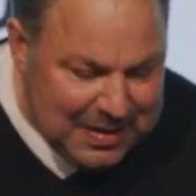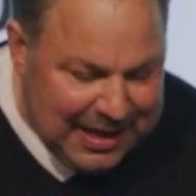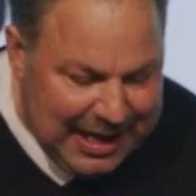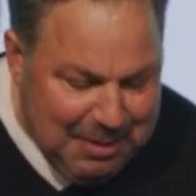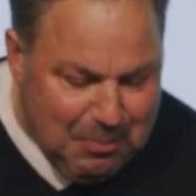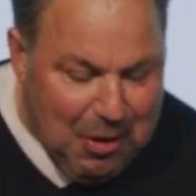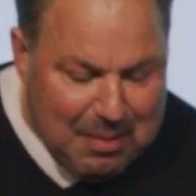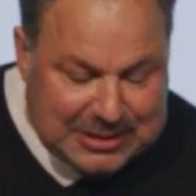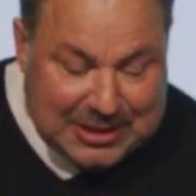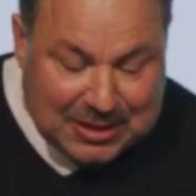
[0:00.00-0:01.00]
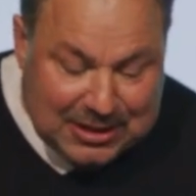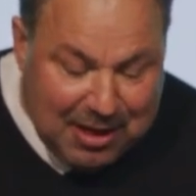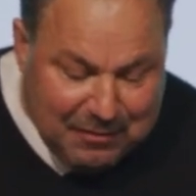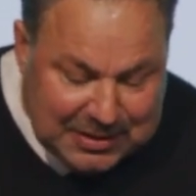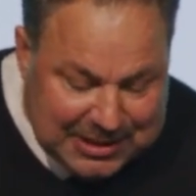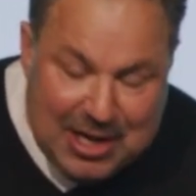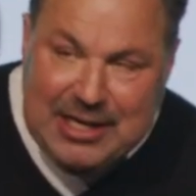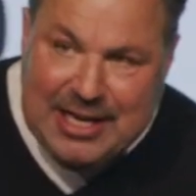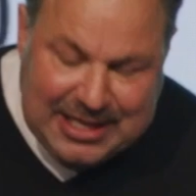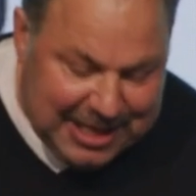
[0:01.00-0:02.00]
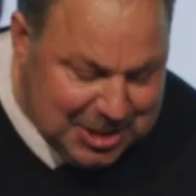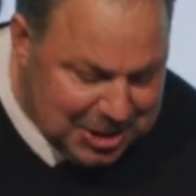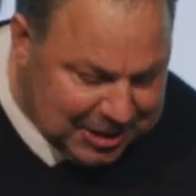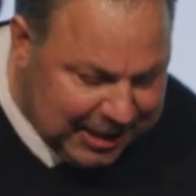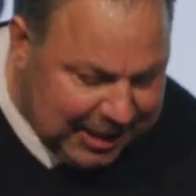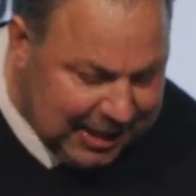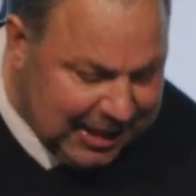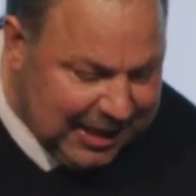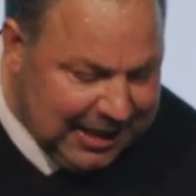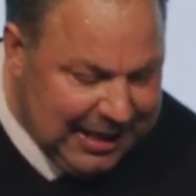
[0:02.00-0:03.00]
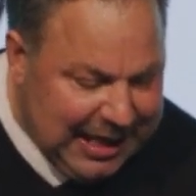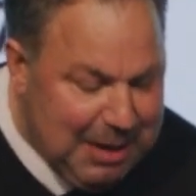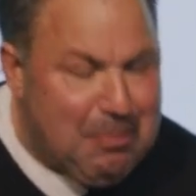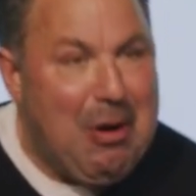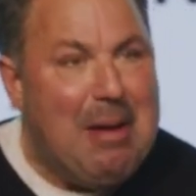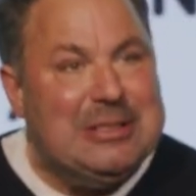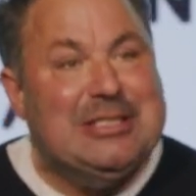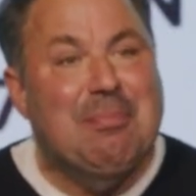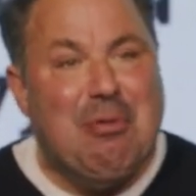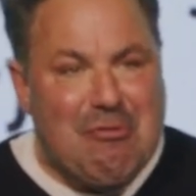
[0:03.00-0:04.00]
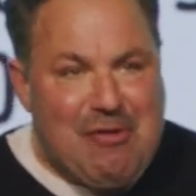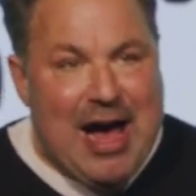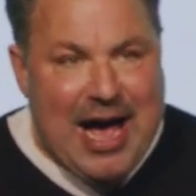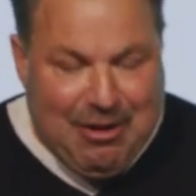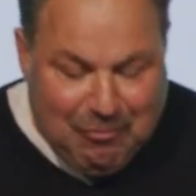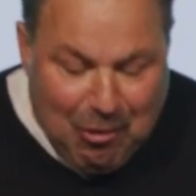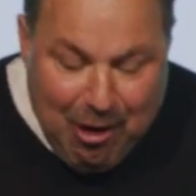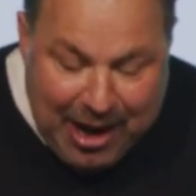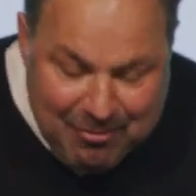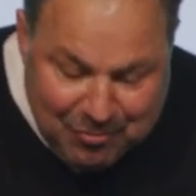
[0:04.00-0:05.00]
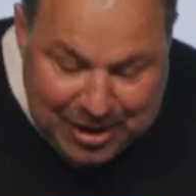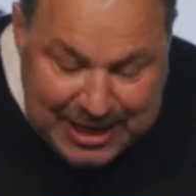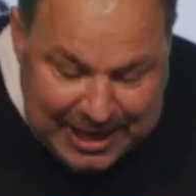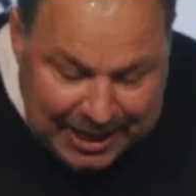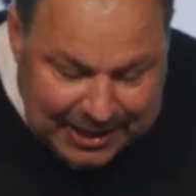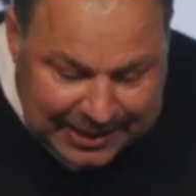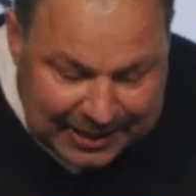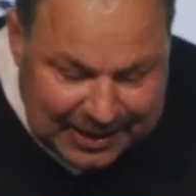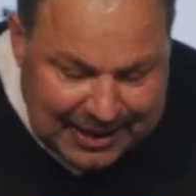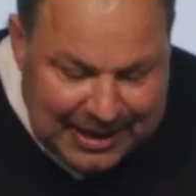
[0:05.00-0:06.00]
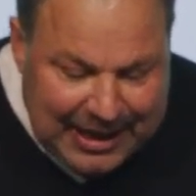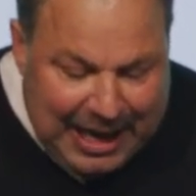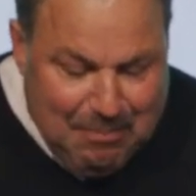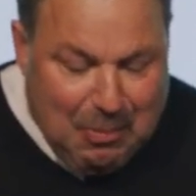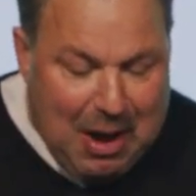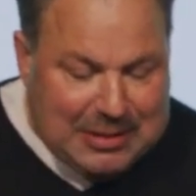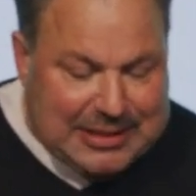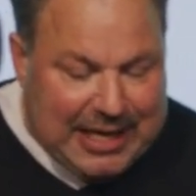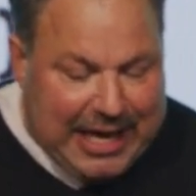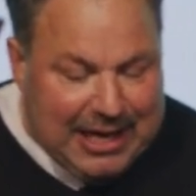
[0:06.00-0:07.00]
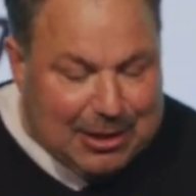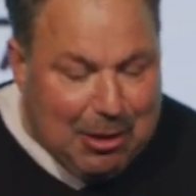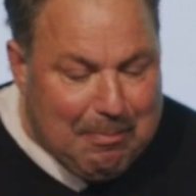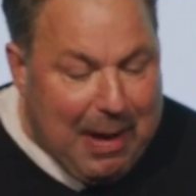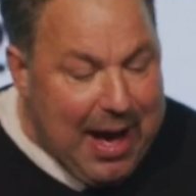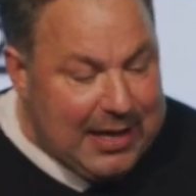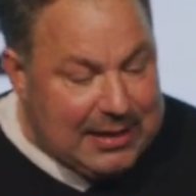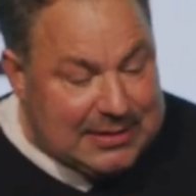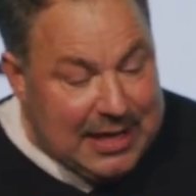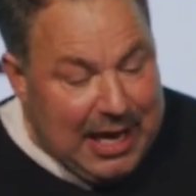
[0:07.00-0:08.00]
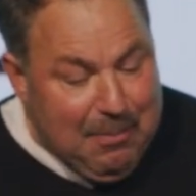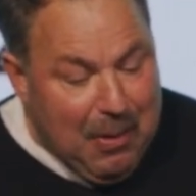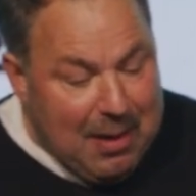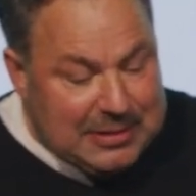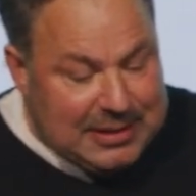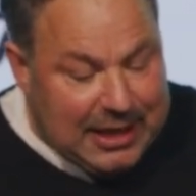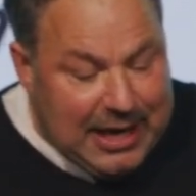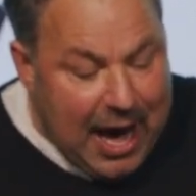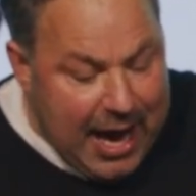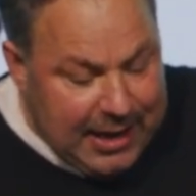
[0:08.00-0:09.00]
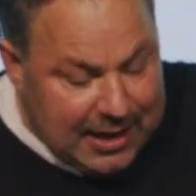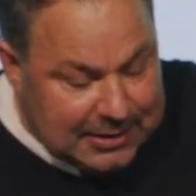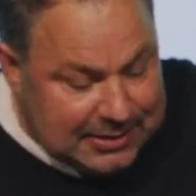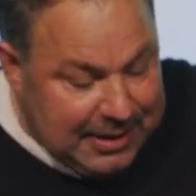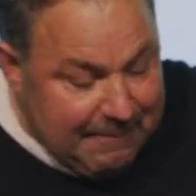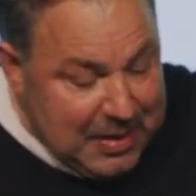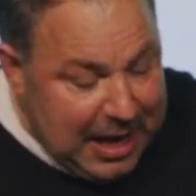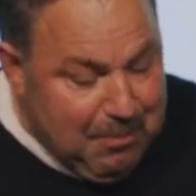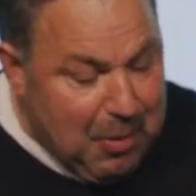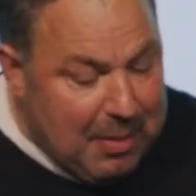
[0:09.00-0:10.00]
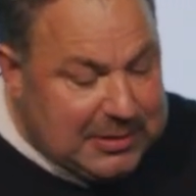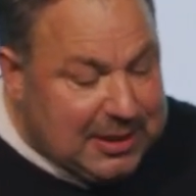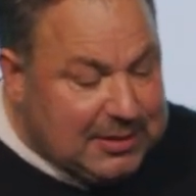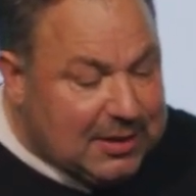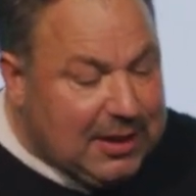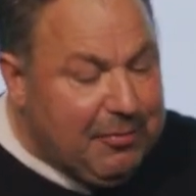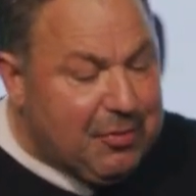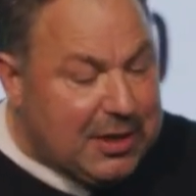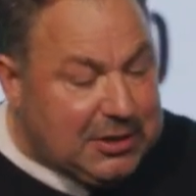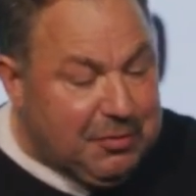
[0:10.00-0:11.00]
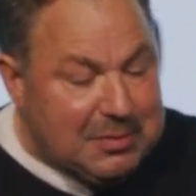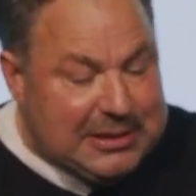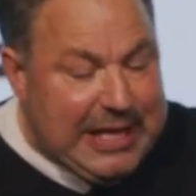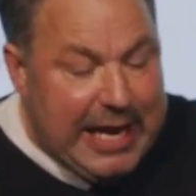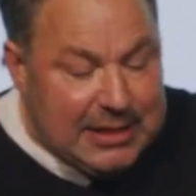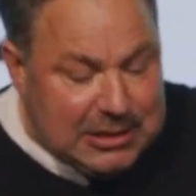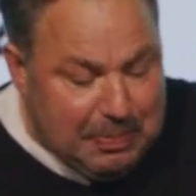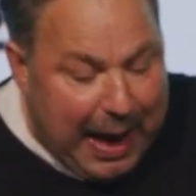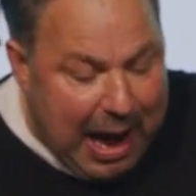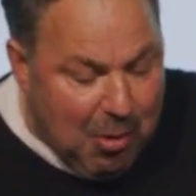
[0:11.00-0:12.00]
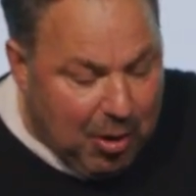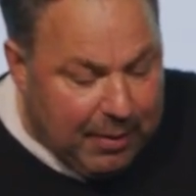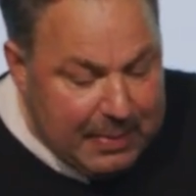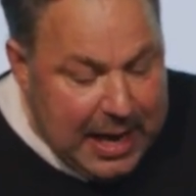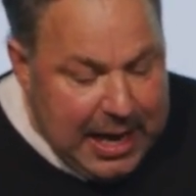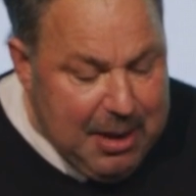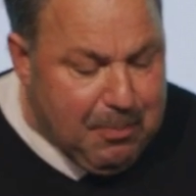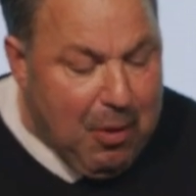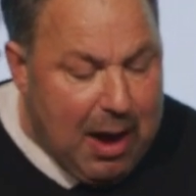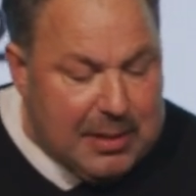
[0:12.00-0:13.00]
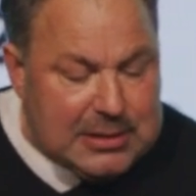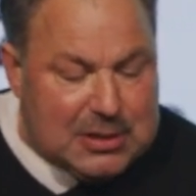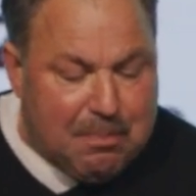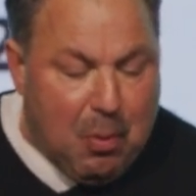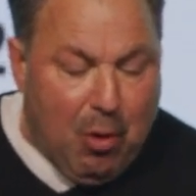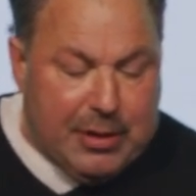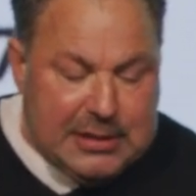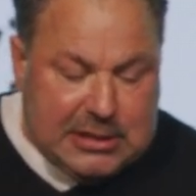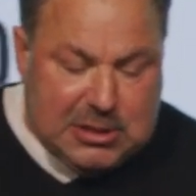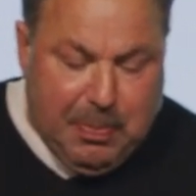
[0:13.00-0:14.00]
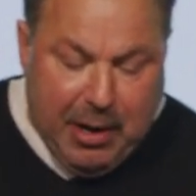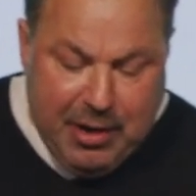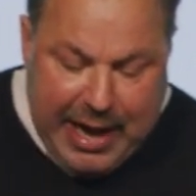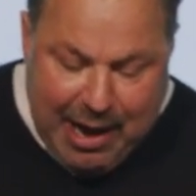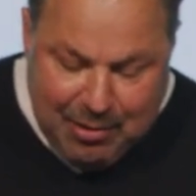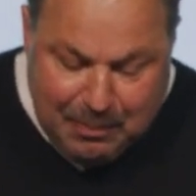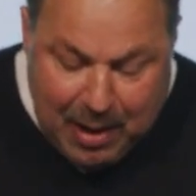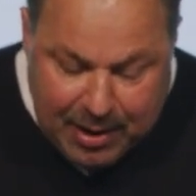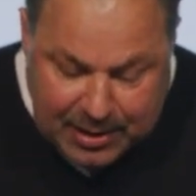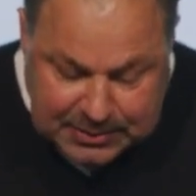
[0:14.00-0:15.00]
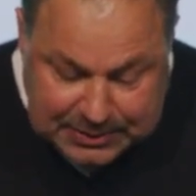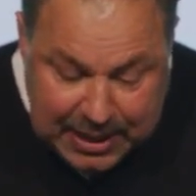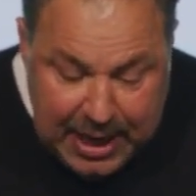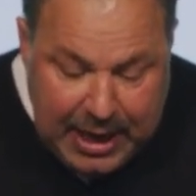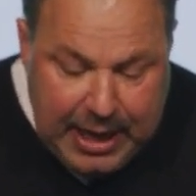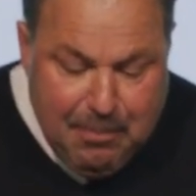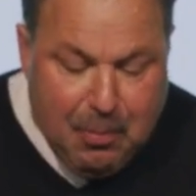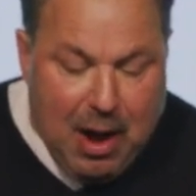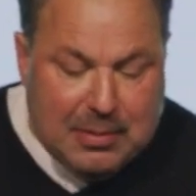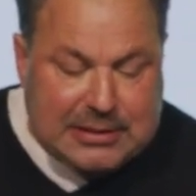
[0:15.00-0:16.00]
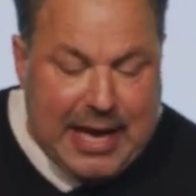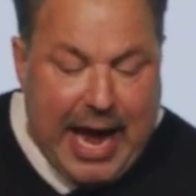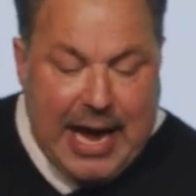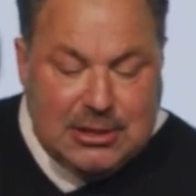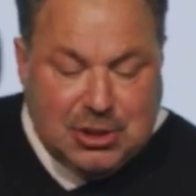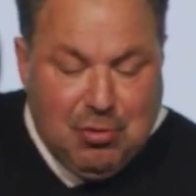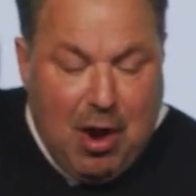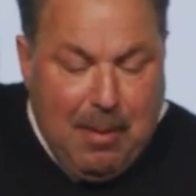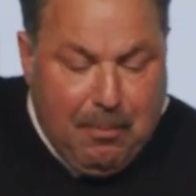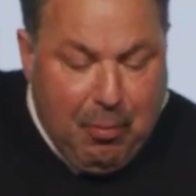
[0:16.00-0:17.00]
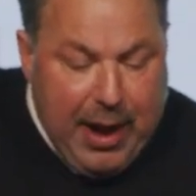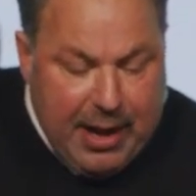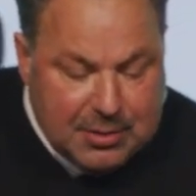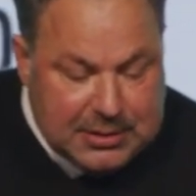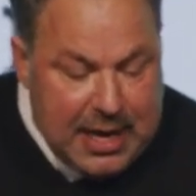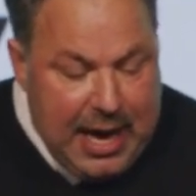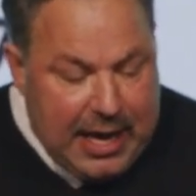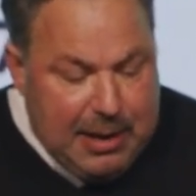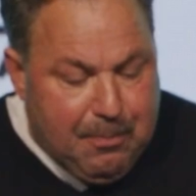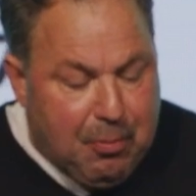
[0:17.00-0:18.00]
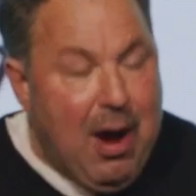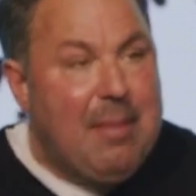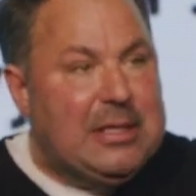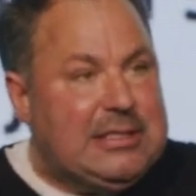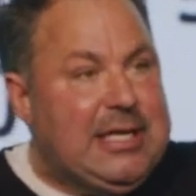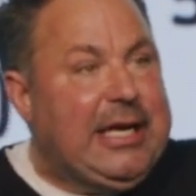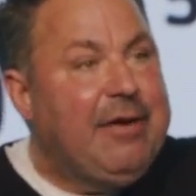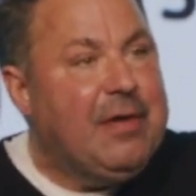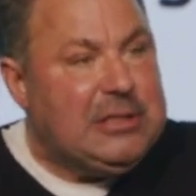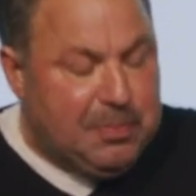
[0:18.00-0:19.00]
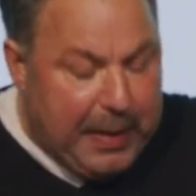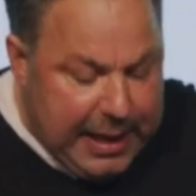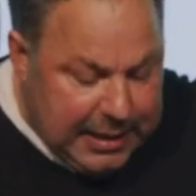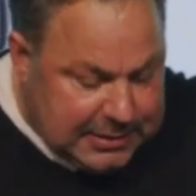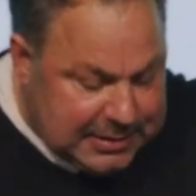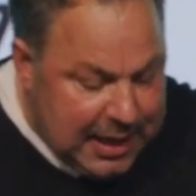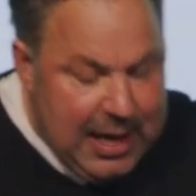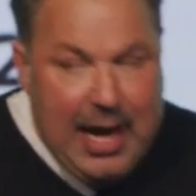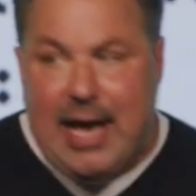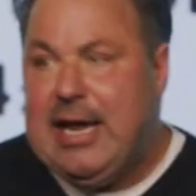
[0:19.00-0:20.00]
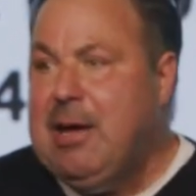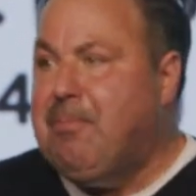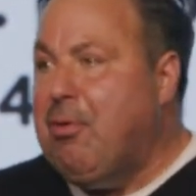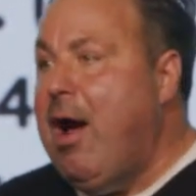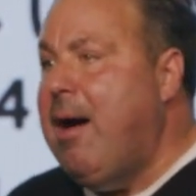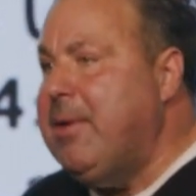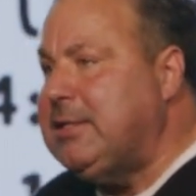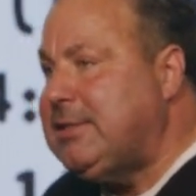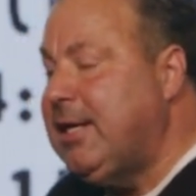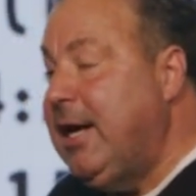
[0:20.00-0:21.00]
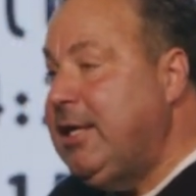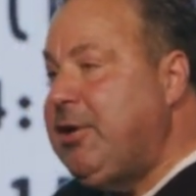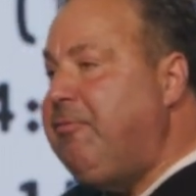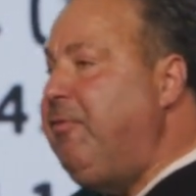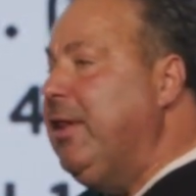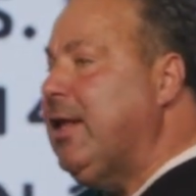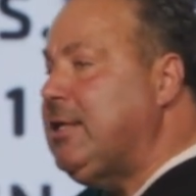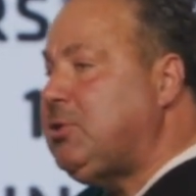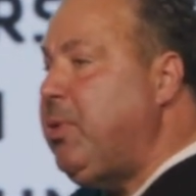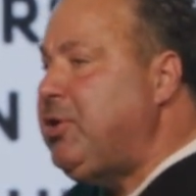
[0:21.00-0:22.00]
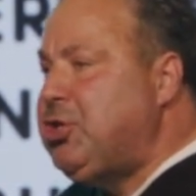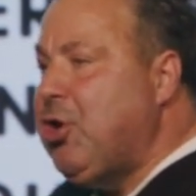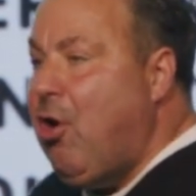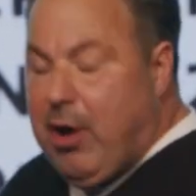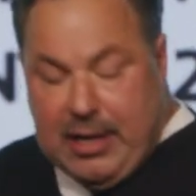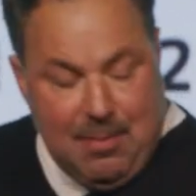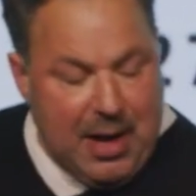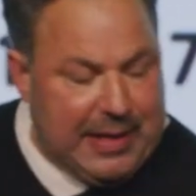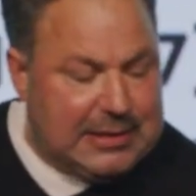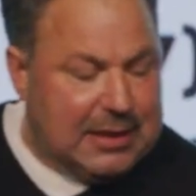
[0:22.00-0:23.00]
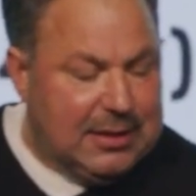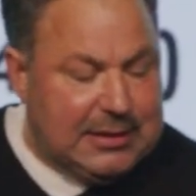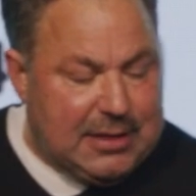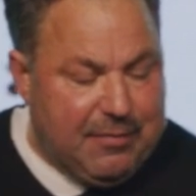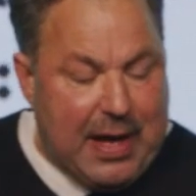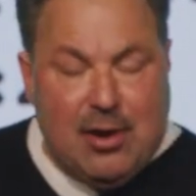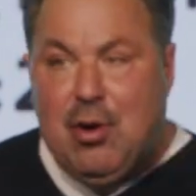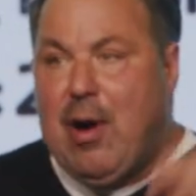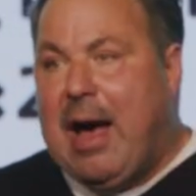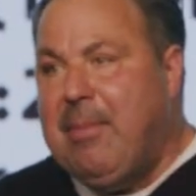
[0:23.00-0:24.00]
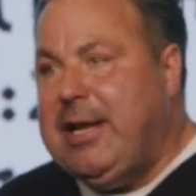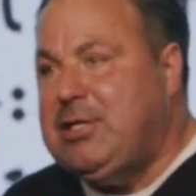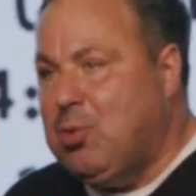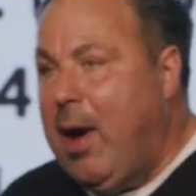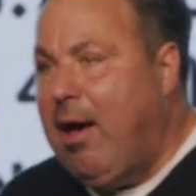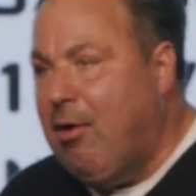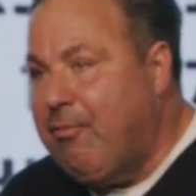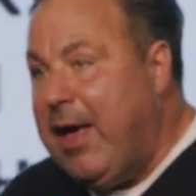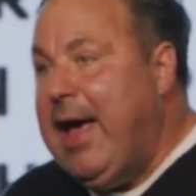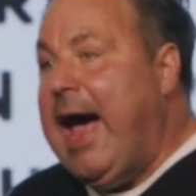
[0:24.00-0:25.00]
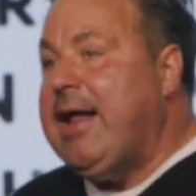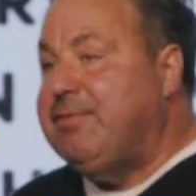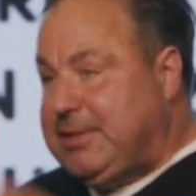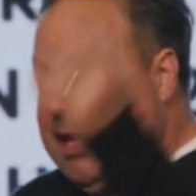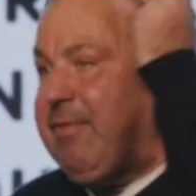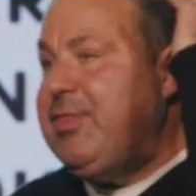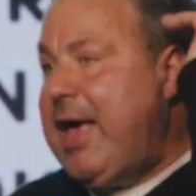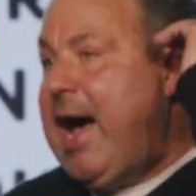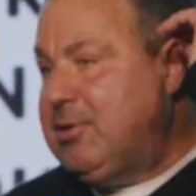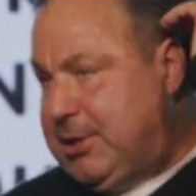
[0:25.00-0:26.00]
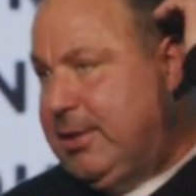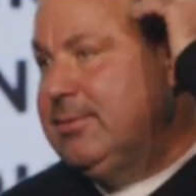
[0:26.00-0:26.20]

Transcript: He promised to love us unconditionally. He promised to provide for our every need. He promised to heal our bodies. He promised to guide us. He promised to deliver us from Satan's power. He promised to pour his spirit out upon us. He promised to answer our prayers. And he promised to give us peace. And he promised to fill us with joy. Come on, that's a list of I don't know how many, 12 out of 7,000.